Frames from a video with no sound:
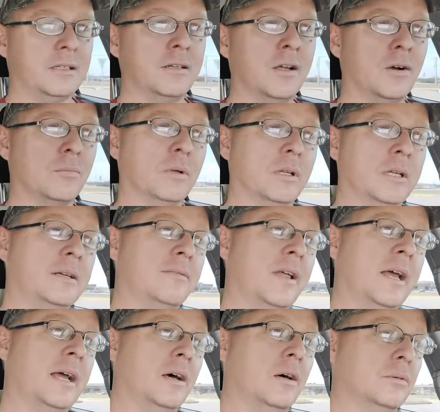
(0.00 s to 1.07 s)
don't
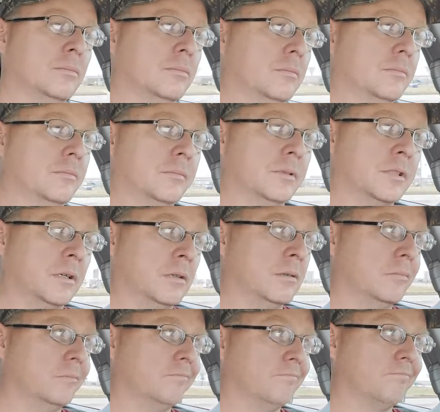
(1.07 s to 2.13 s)
believe they help,
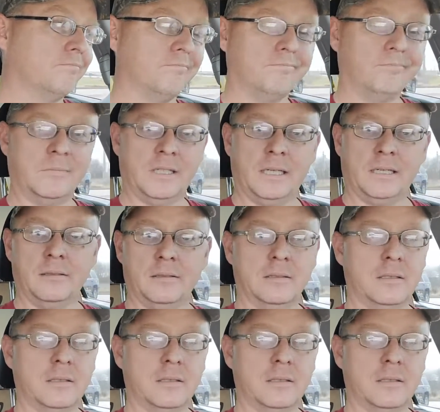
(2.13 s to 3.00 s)
so yeah.